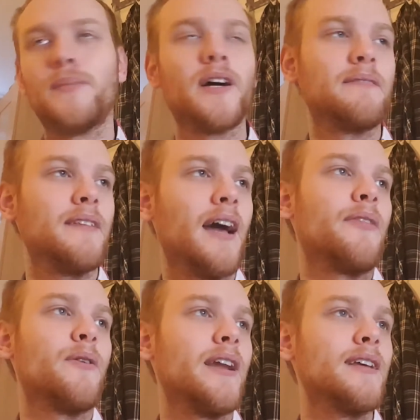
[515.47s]
But yeah,
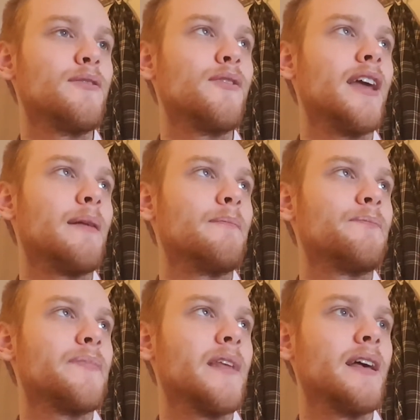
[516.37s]
they're adding it to the game.
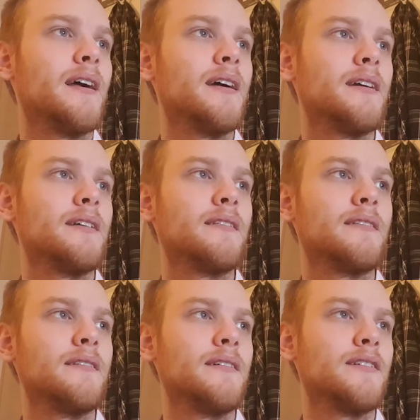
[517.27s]

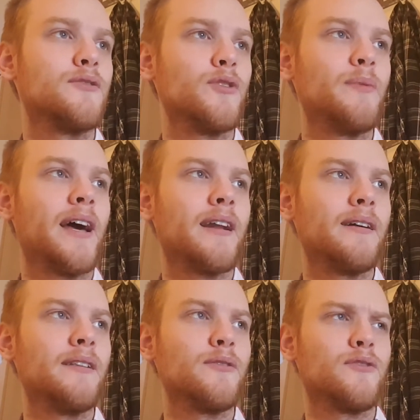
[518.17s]
And it's going to be added,
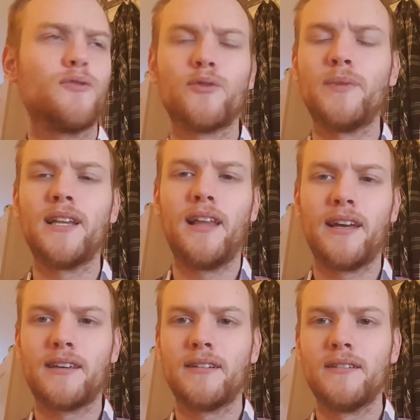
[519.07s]
and so it's going to be
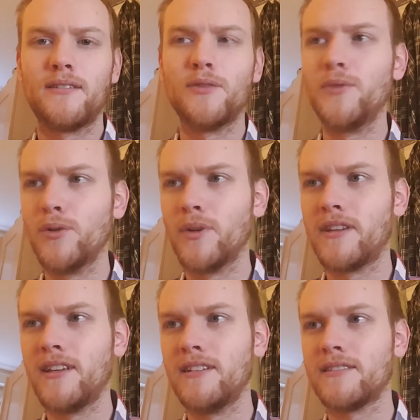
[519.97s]
like
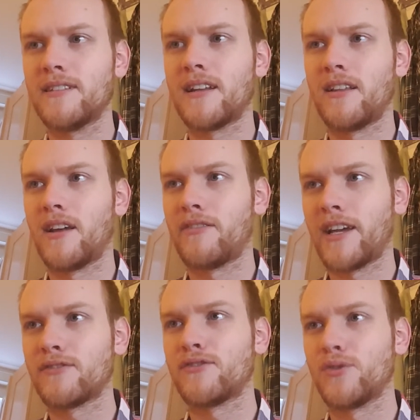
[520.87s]
communities and a lot of
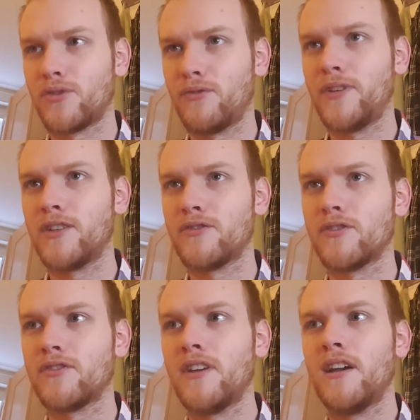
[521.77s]
extra social
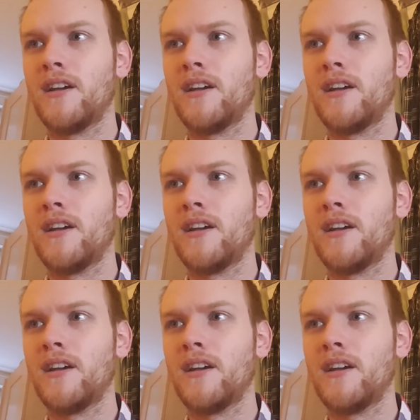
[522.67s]
features